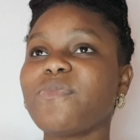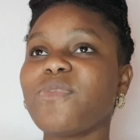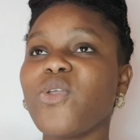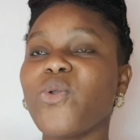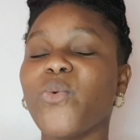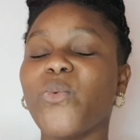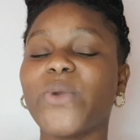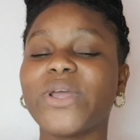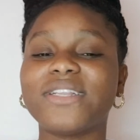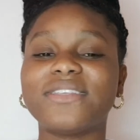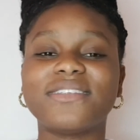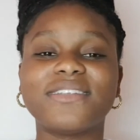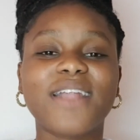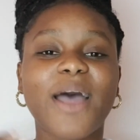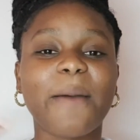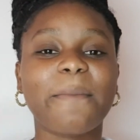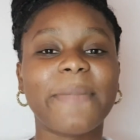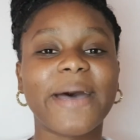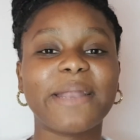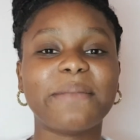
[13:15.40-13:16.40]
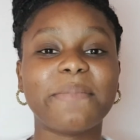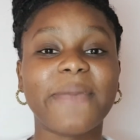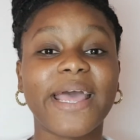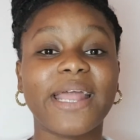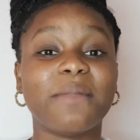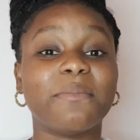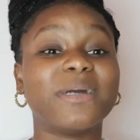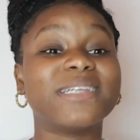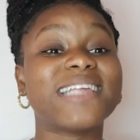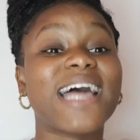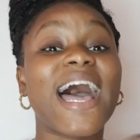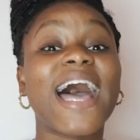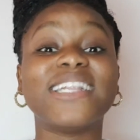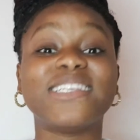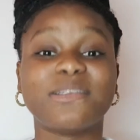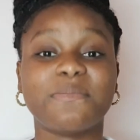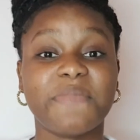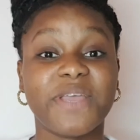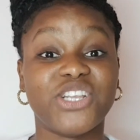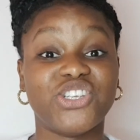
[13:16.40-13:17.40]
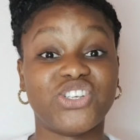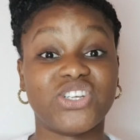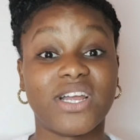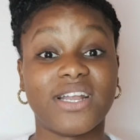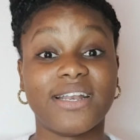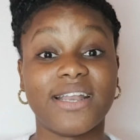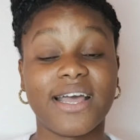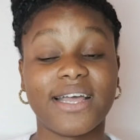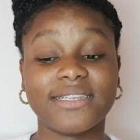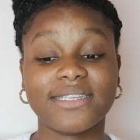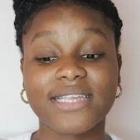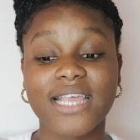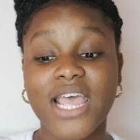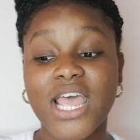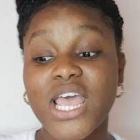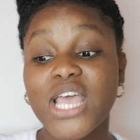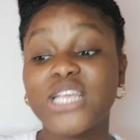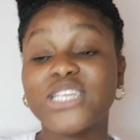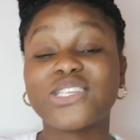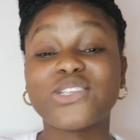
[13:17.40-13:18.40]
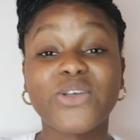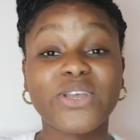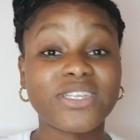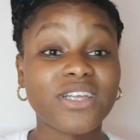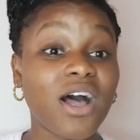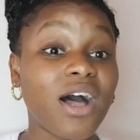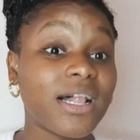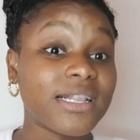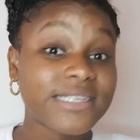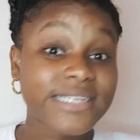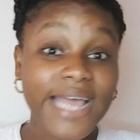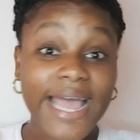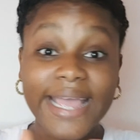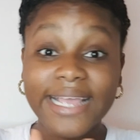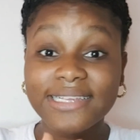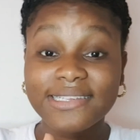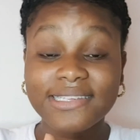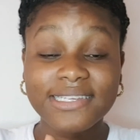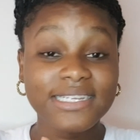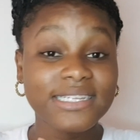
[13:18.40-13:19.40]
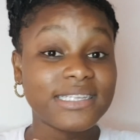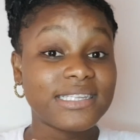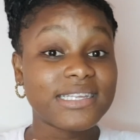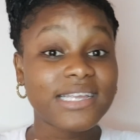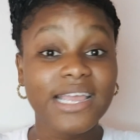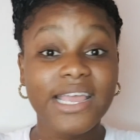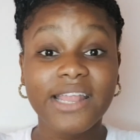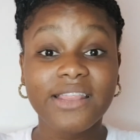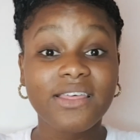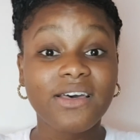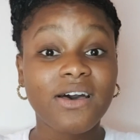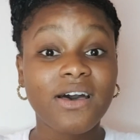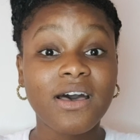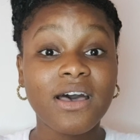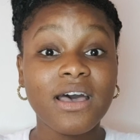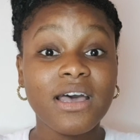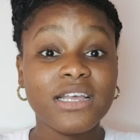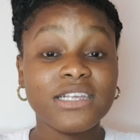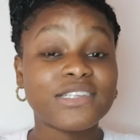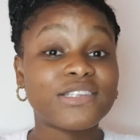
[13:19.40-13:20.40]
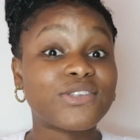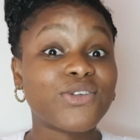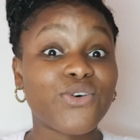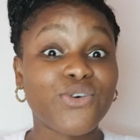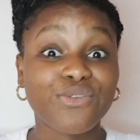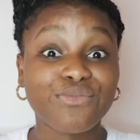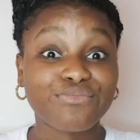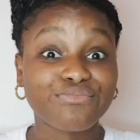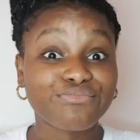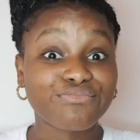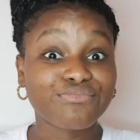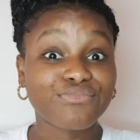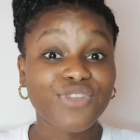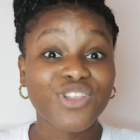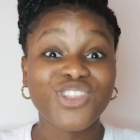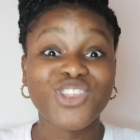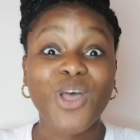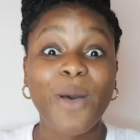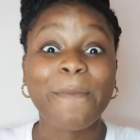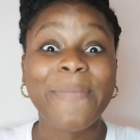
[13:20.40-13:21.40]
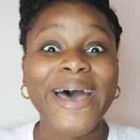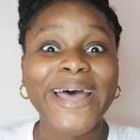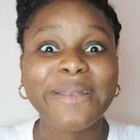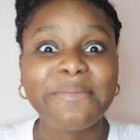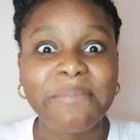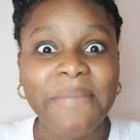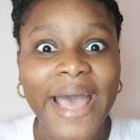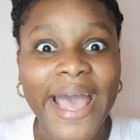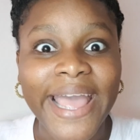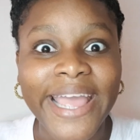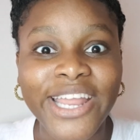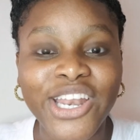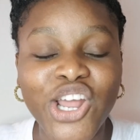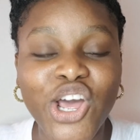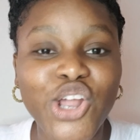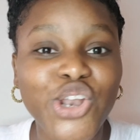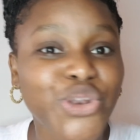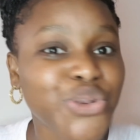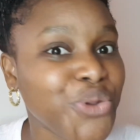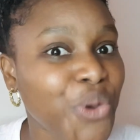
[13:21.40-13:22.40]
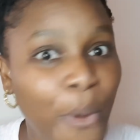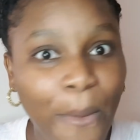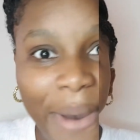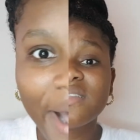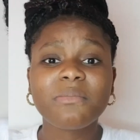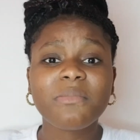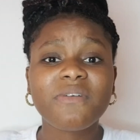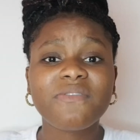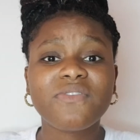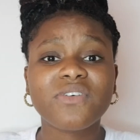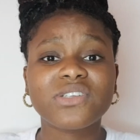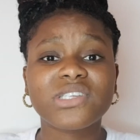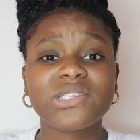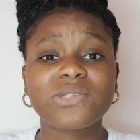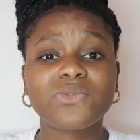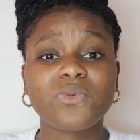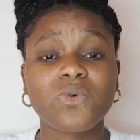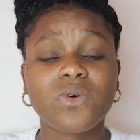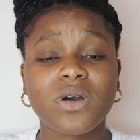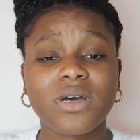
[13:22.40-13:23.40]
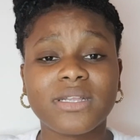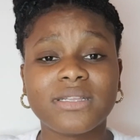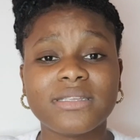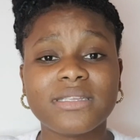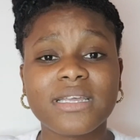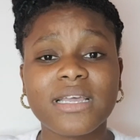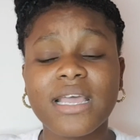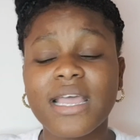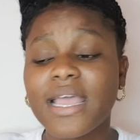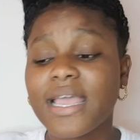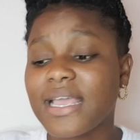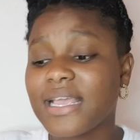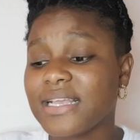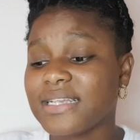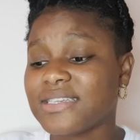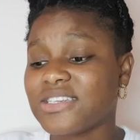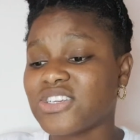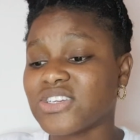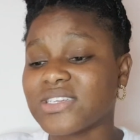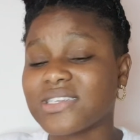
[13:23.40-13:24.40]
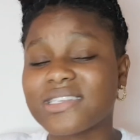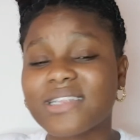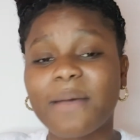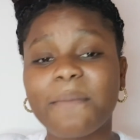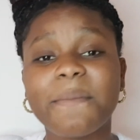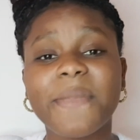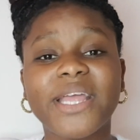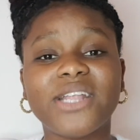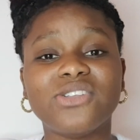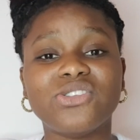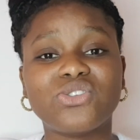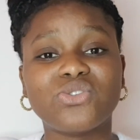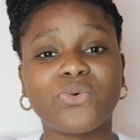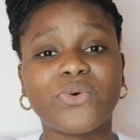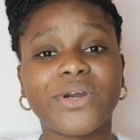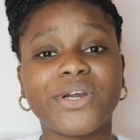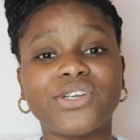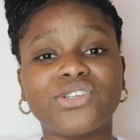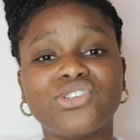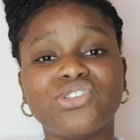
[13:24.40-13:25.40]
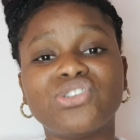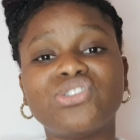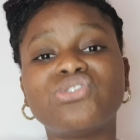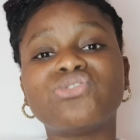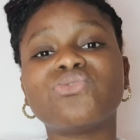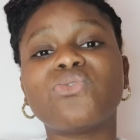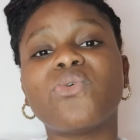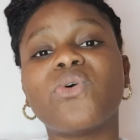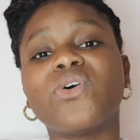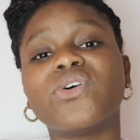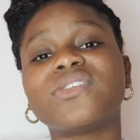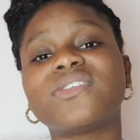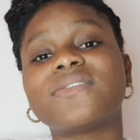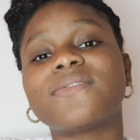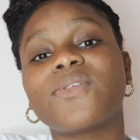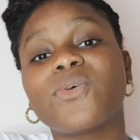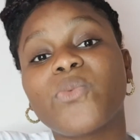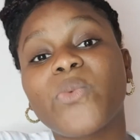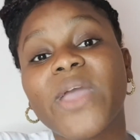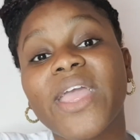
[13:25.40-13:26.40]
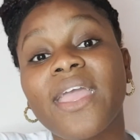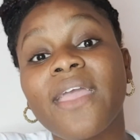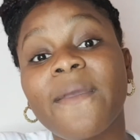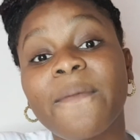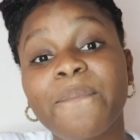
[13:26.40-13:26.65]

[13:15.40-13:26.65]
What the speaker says: with not bad mind, but I had to mention that. So it all ties in together. So no bad mind. All some of us want is just a mentor to show us the way